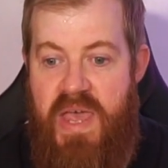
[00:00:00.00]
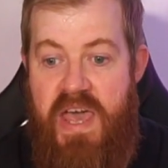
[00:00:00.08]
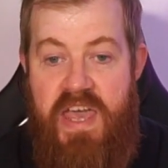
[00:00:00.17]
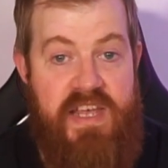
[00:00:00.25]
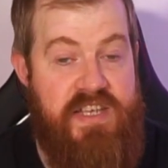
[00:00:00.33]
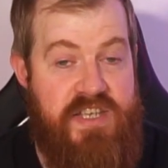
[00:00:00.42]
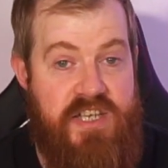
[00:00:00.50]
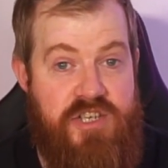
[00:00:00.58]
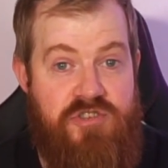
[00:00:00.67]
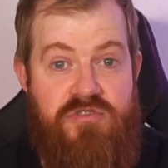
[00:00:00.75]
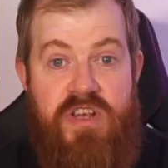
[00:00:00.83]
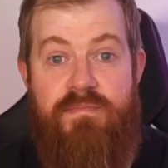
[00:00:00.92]
It is
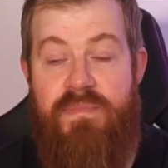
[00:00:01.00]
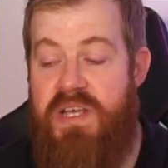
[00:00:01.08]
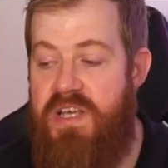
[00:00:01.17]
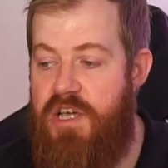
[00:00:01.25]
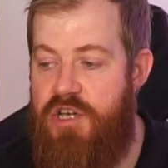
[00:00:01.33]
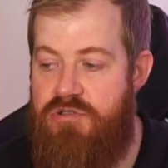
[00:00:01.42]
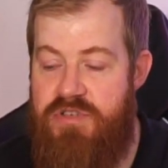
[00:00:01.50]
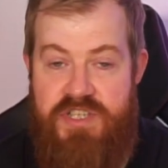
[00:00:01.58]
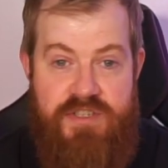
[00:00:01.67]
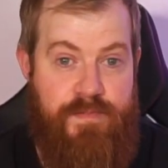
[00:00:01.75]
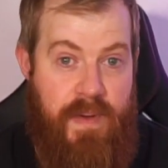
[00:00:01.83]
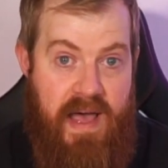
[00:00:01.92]
extremely
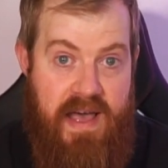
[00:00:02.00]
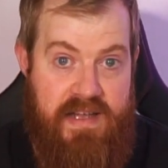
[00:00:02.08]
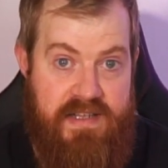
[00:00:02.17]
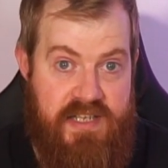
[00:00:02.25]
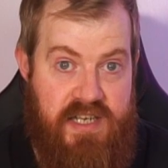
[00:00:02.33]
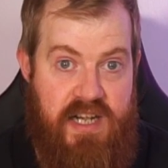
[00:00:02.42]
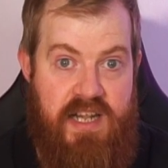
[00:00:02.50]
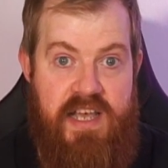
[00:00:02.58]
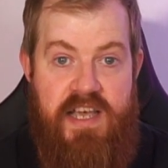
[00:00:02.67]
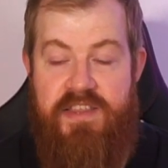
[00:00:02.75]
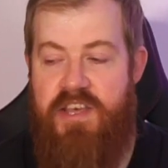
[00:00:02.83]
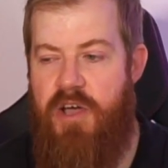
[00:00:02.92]
crisp and
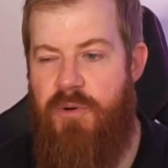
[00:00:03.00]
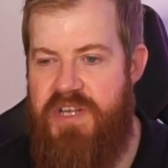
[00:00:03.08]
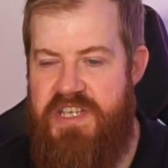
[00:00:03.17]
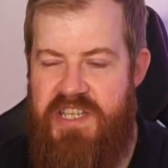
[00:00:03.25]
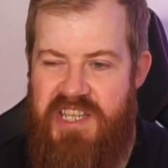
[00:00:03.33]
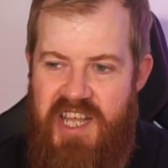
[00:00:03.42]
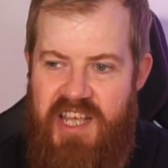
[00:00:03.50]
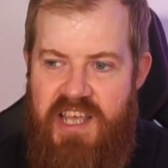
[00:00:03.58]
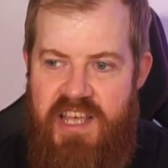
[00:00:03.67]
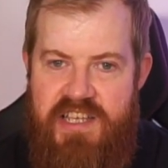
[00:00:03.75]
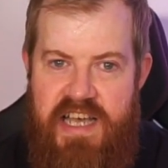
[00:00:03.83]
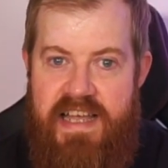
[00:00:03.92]
clear, though I did think
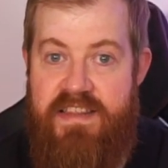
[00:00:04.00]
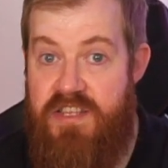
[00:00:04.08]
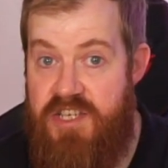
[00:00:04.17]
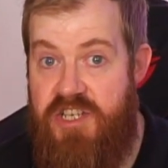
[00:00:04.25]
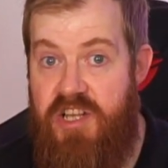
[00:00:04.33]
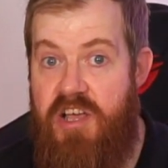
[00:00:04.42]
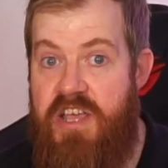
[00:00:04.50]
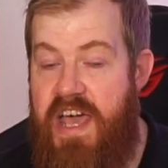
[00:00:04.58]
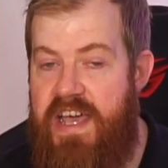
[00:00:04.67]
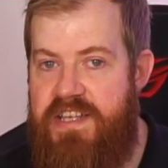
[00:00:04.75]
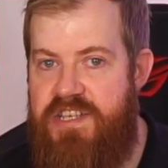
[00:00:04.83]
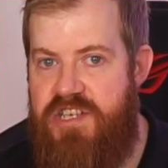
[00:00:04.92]
it had the slight
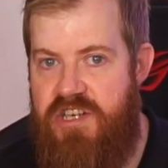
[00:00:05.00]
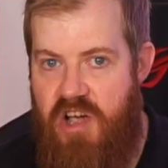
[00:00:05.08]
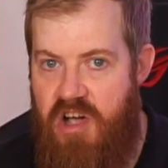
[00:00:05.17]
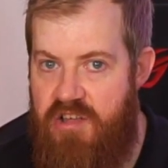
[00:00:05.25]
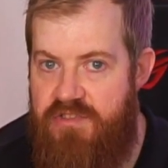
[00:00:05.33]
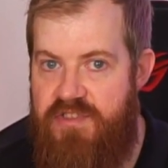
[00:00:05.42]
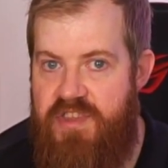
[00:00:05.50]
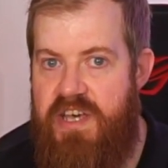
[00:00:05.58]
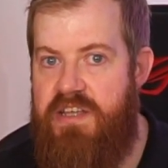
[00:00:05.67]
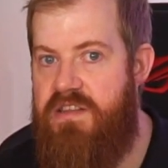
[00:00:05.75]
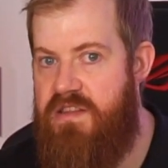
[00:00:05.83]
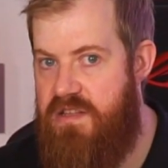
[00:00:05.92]
edge on
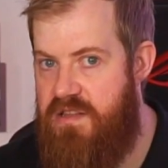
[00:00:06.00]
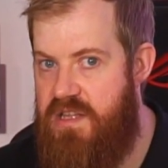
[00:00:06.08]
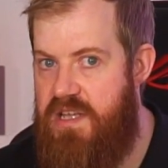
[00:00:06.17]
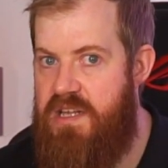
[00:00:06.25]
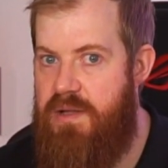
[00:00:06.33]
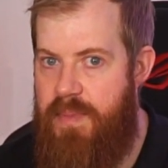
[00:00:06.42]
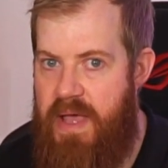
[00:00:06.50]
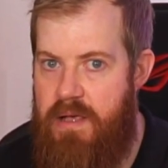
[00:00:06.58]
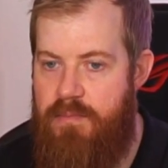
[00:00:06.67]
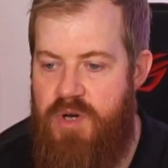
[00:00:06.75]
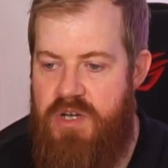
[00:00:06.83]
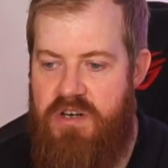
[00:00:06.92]
that than the lapel
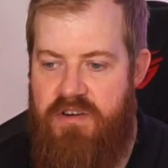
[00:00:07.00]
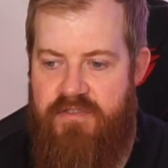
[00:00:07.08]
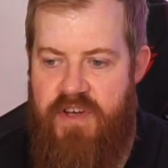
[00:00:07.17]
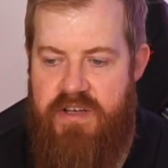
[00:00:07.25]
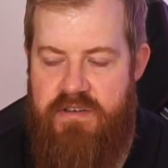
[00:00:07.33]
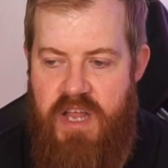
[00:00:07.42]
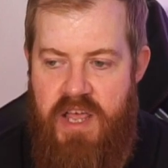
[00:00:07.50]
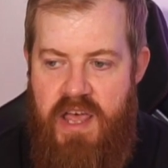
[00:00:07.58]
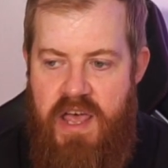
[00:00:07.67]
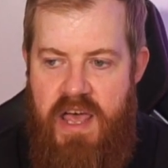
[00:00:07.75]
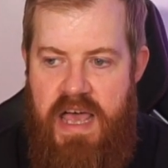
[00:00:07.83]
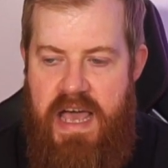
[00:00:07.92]
microphone.
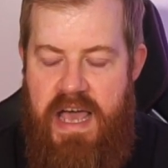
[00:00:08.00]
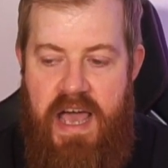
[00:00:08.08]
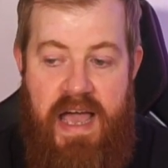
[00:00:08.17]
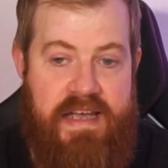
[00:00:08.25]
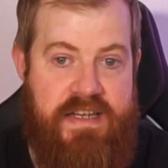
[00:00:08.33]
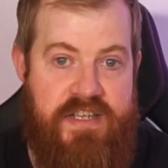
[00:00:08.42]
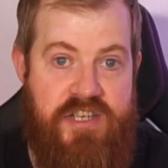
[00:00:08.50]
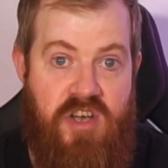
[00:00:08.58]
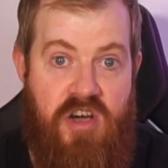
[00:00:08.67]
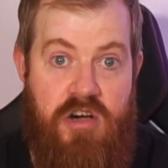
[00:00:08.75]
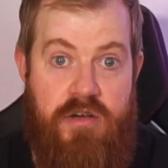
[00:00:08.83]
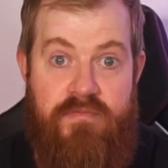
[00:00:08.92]
And
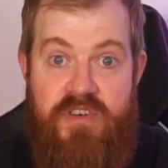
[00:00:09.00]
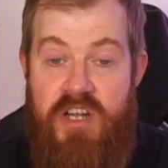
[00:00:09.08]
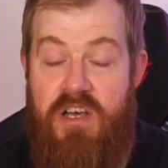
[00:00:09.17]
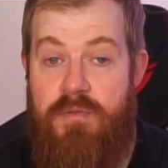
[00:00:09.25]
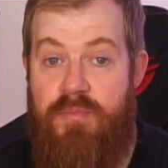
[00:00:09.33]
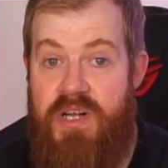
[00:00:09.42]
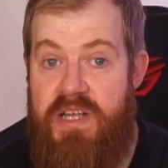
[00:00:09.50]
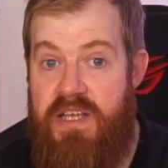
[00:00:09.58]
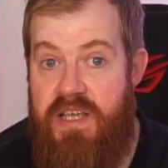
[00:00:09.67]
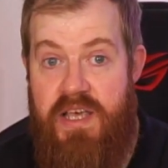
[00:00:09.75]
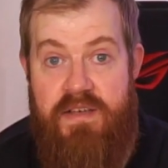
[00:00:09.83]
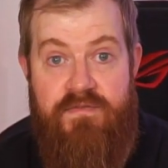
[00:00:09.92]
I'm
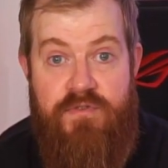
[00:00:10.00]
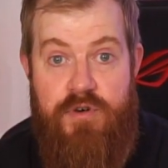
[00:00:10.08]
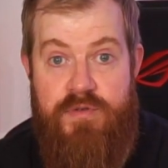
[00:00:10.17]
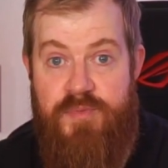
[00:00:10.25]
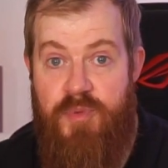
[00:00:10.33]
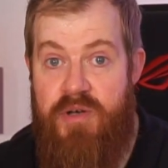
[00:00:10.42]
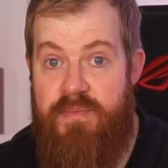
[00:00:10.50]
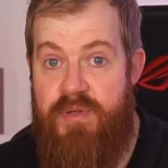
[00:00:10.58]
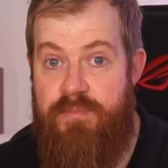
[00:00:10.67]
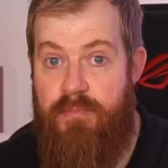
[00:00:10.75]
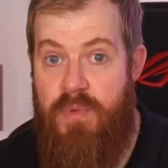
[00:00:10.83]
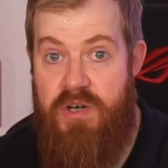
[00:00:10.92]
reliably informed
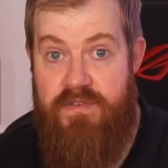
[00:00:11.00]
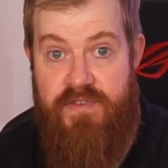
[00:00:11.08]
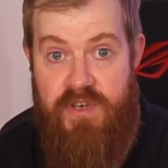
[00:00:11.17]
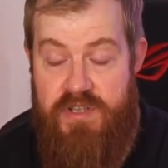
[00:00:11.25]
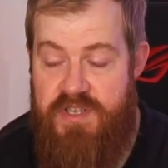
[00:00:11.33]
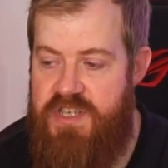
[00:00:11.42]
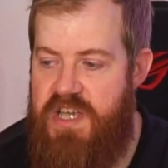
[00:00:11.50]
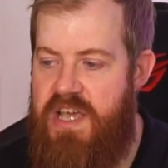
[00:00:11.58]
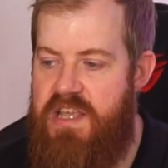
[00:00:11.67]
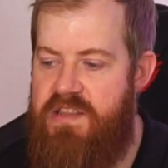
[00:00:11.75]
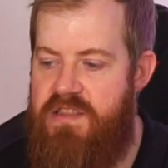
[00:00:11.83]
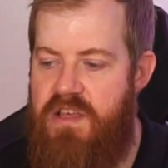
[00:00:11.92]
by my
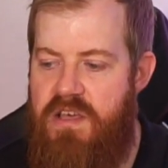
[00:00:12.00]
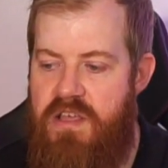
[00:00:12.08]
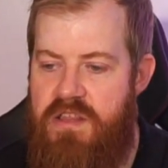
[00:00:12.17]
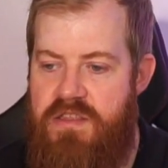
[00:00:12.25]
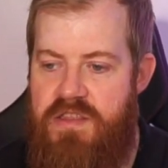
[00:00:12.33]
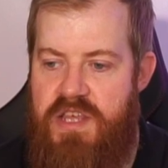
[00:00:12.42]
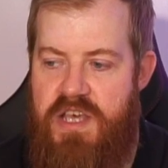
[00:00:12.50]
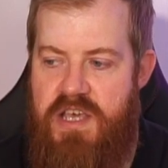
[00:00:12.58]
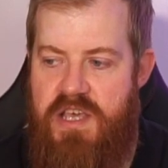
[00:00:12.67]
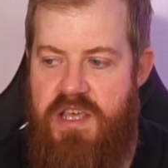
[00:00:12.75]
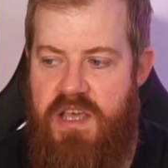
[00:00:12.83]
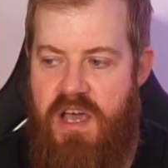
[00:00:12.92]
fiance that
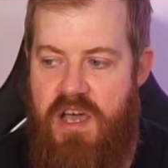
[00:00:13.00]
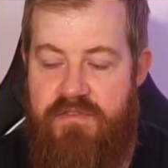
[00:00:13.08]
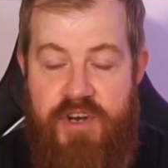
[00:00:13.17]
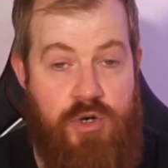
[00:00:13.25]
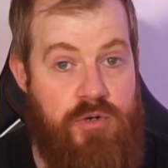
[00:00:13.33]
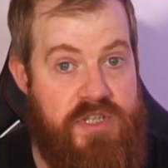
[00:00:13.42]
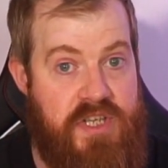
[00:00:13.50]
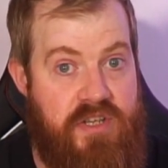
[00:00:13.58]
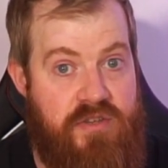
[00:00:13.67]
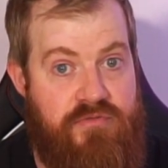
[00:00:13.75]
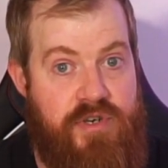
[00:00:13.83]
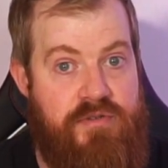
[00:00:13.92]
the recording
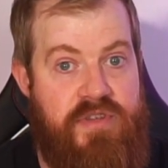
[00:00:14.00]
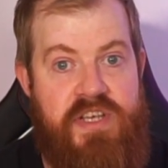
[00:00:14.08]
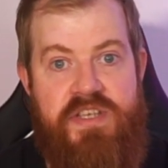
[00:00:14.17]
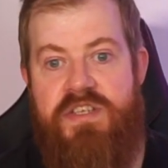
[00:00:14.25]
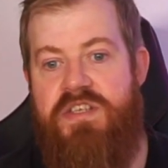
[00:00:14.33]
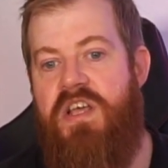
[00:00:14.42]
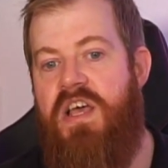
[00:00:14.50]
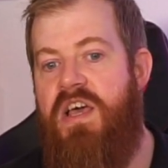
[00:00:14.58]
through this